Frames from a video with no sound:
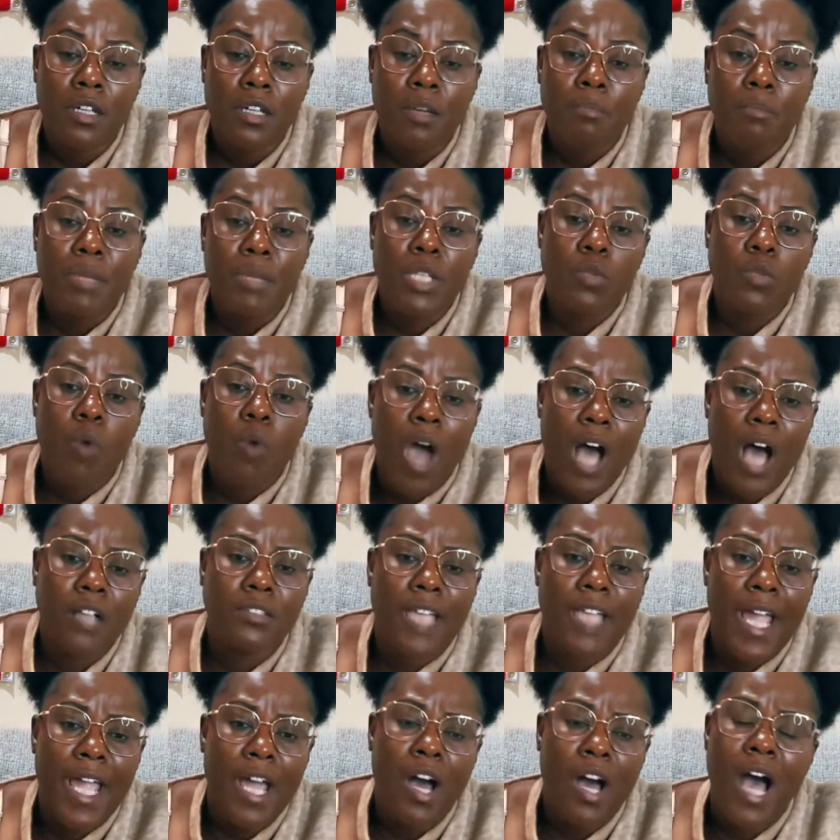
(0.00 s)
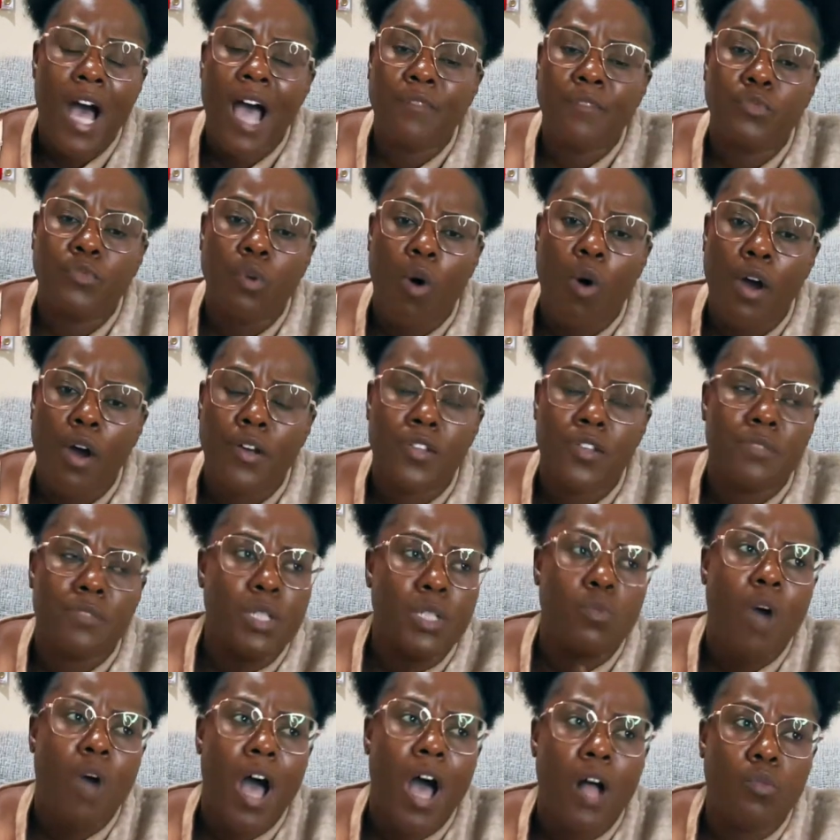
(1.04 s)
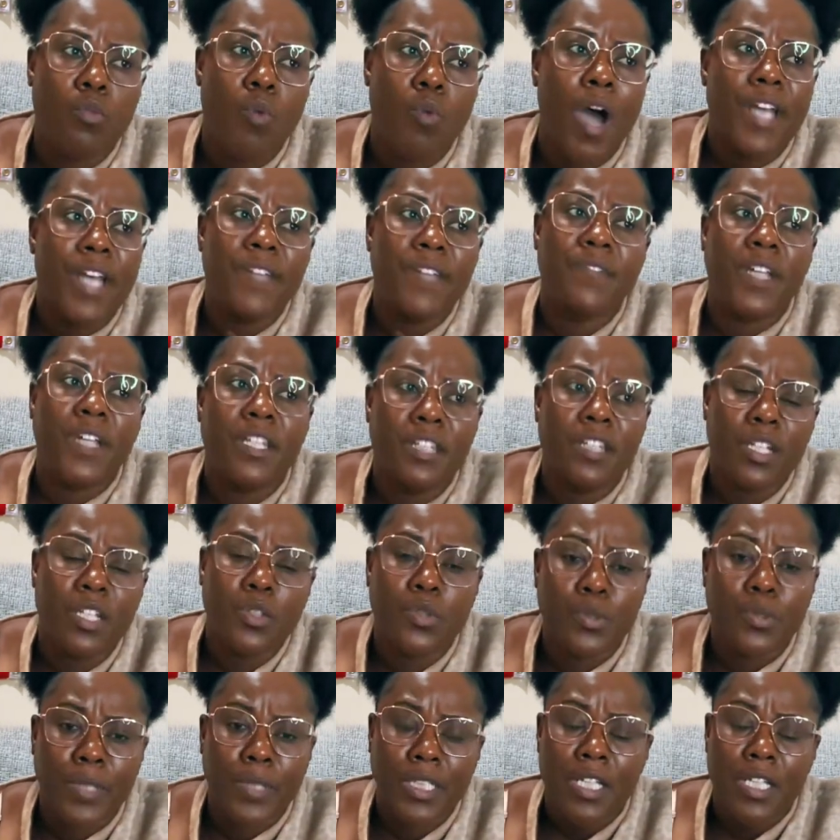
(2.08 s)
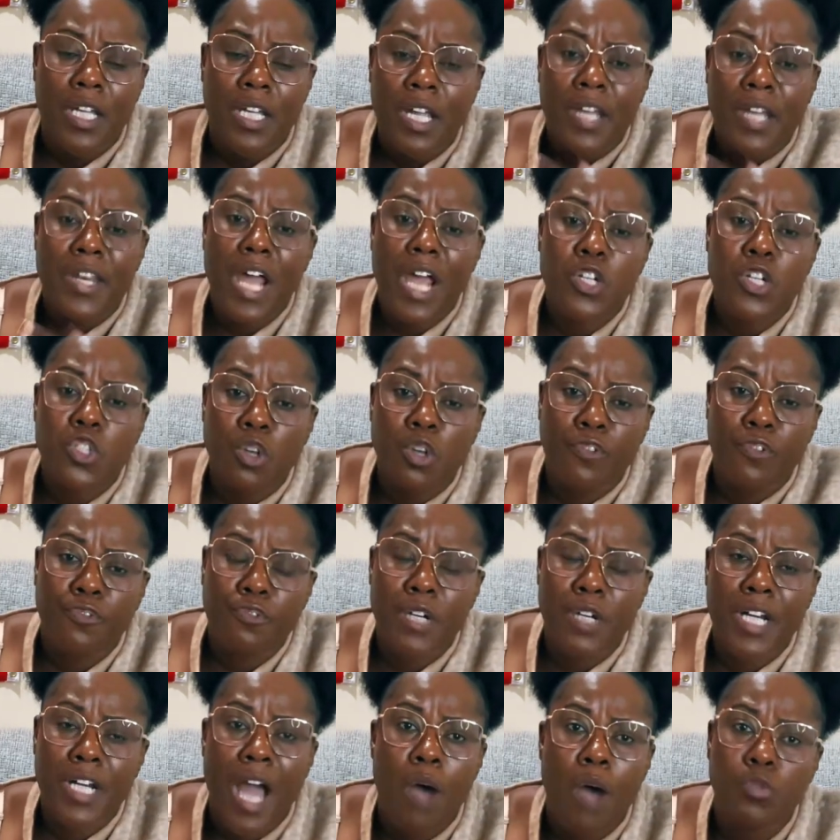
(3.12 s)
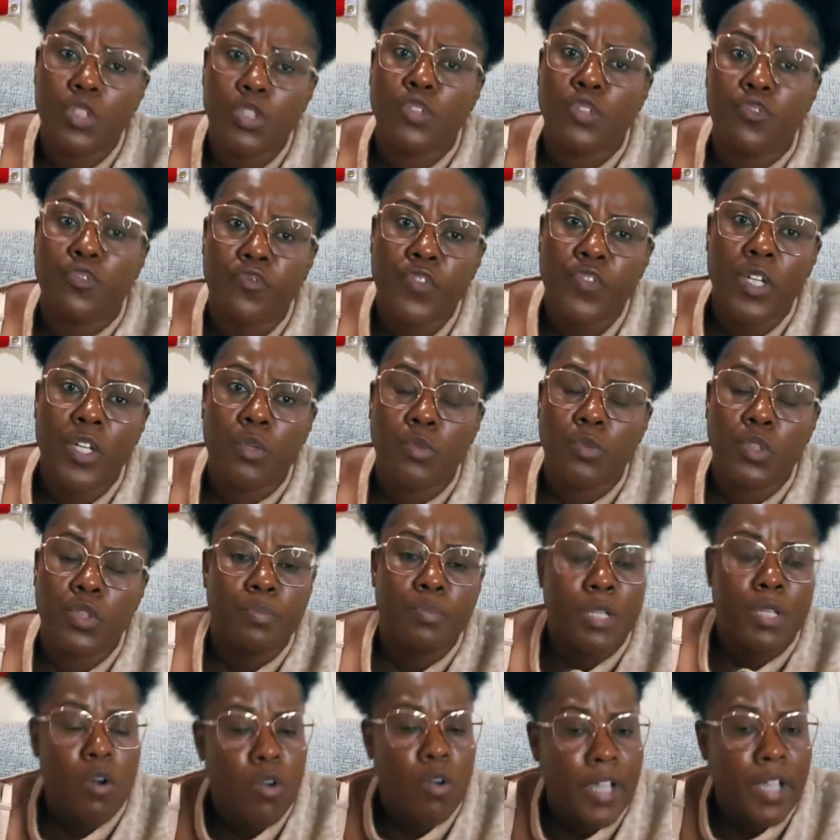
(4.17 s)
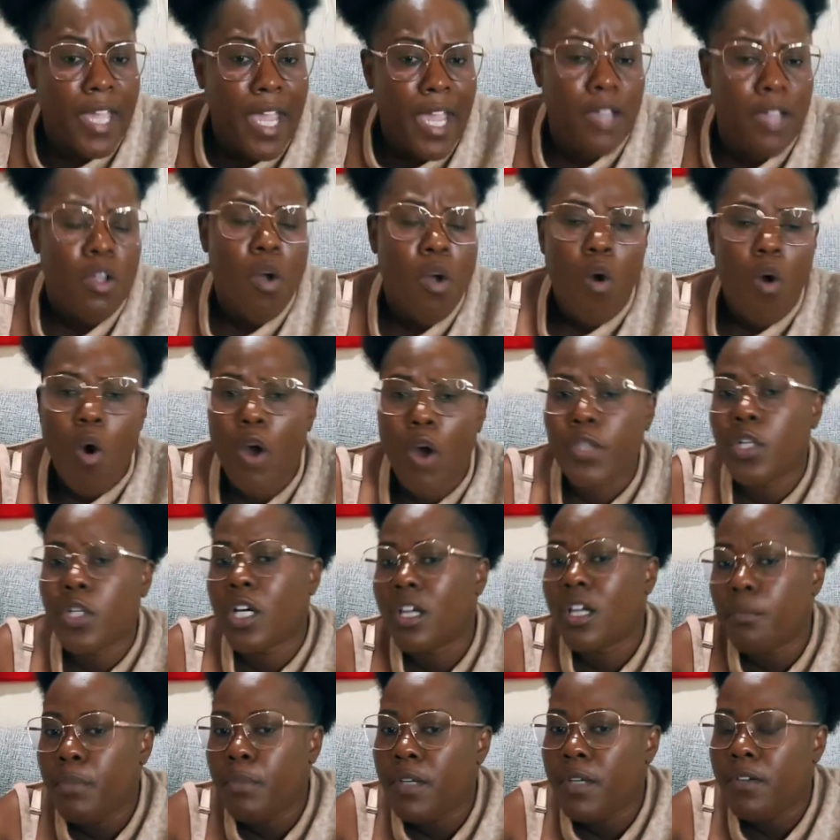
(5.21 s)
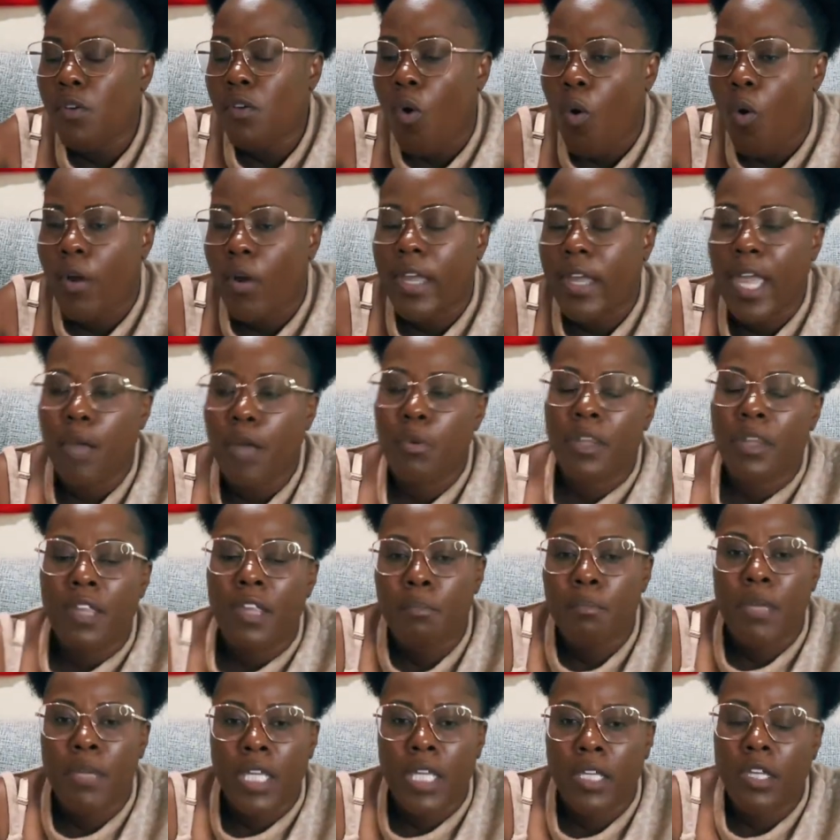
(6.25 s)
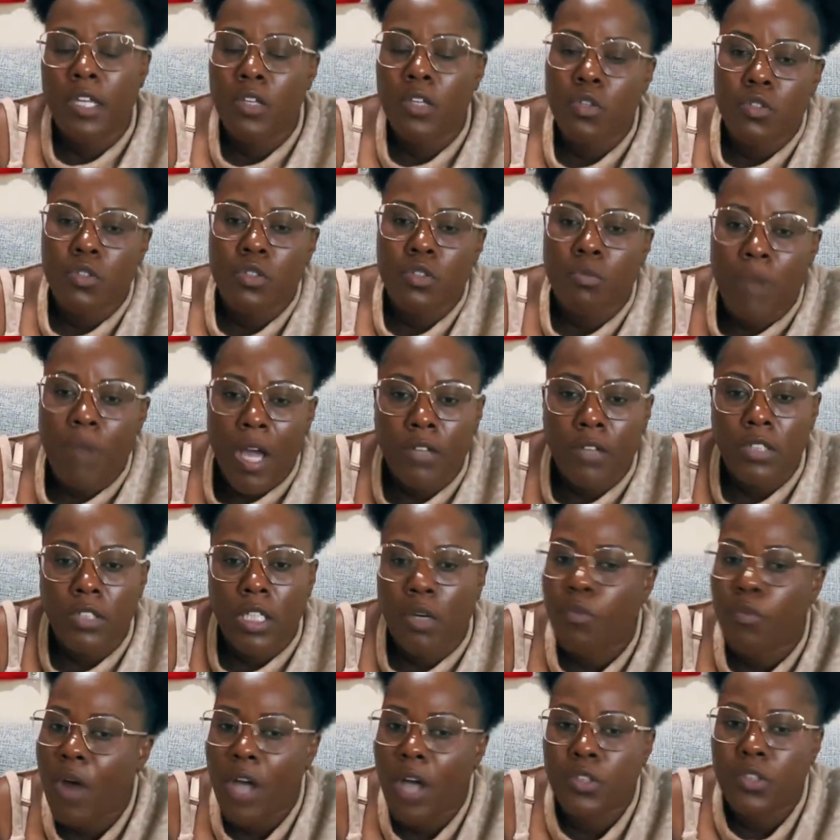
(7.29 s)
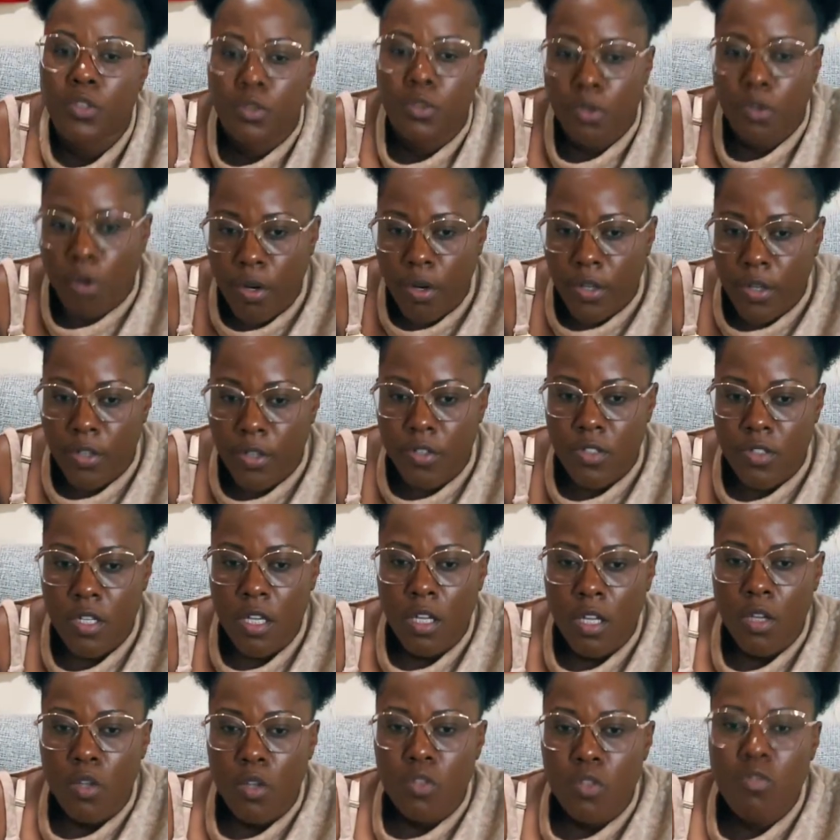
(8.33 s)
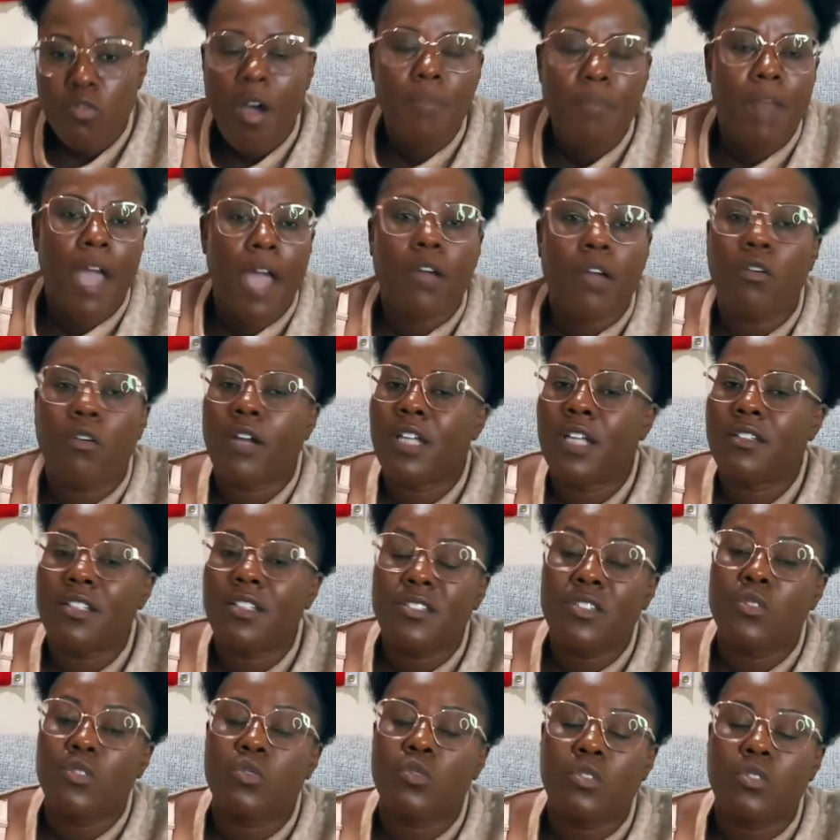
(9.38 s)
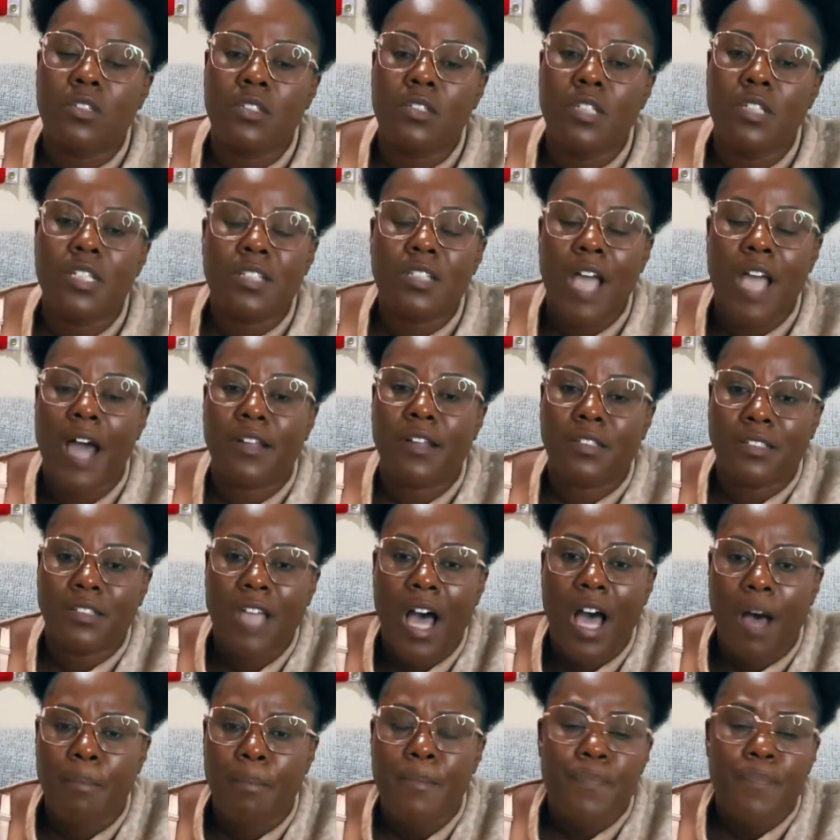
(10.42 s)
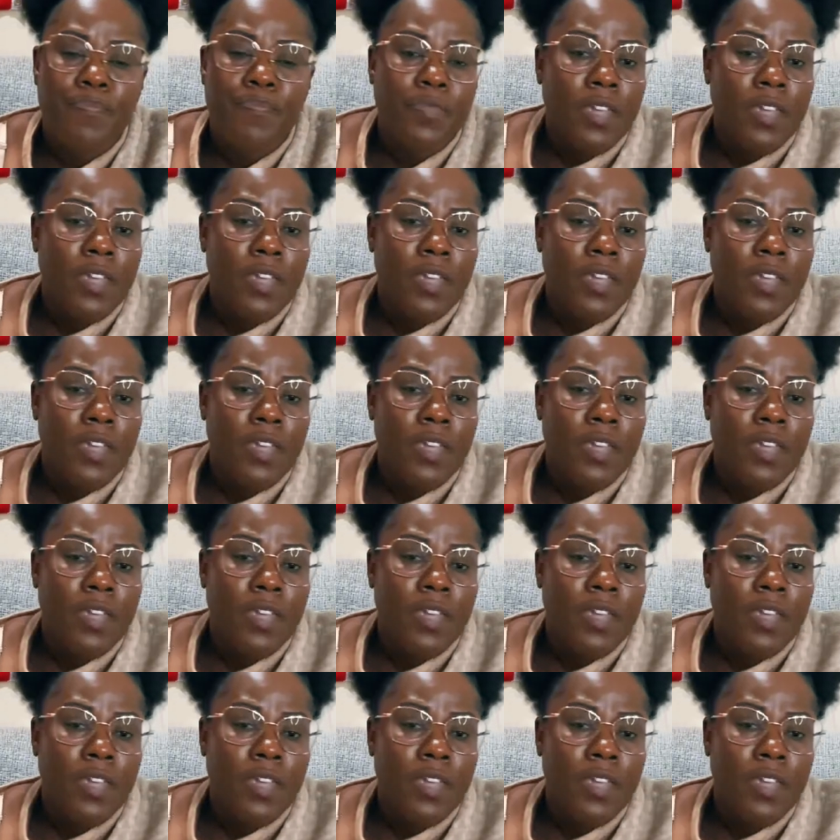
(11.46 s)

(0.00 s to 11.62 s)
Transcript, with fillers: Meanwhile, they have daughters. Meanwhile, what if he did do it? That's your friend. How would you feel? Would you be okay? Are you gonna be okay with him being in your surrounding around your daughters? So I'm like, okay, this is this gotta stop.